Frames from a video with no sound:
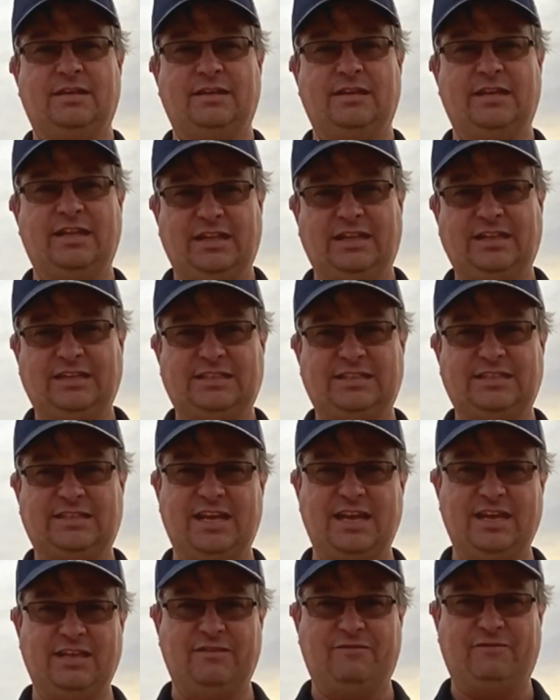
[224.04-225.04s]
Needless to
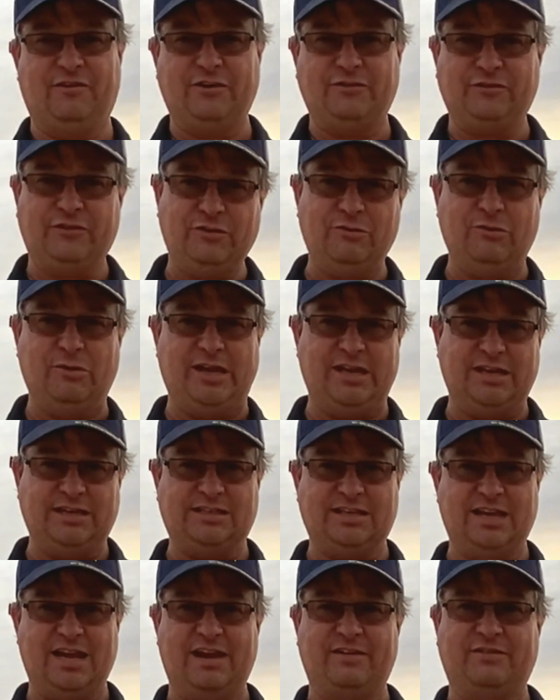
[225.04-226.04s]
say, the first few
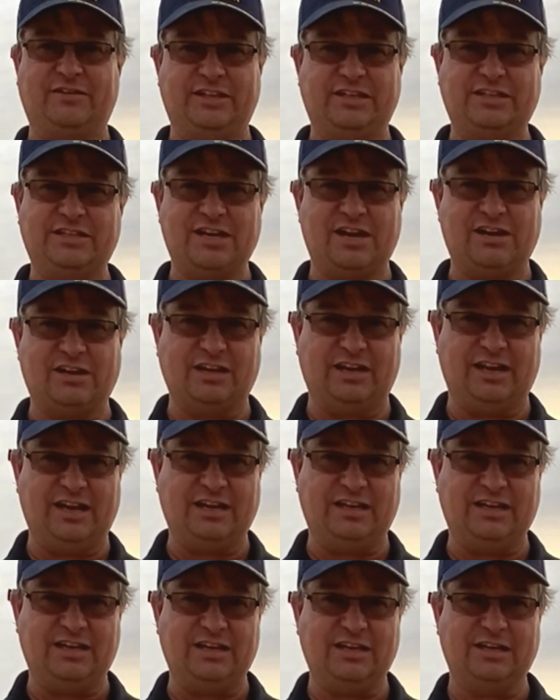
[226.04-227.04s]
weeks after they stock a
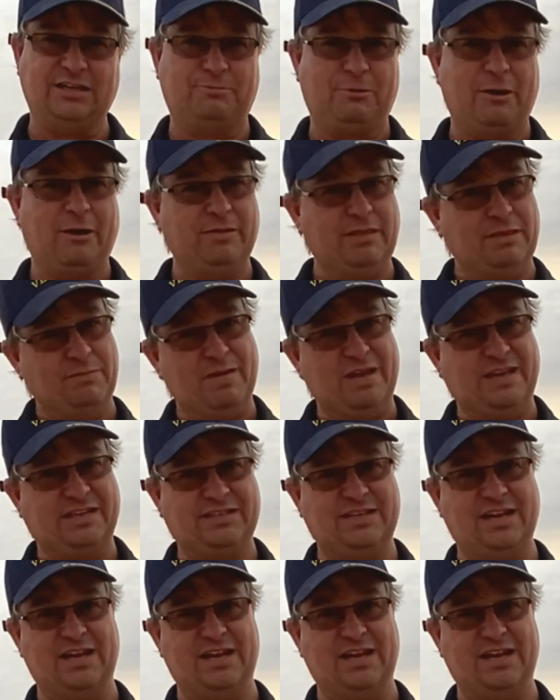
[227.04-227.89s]
lake is probably the best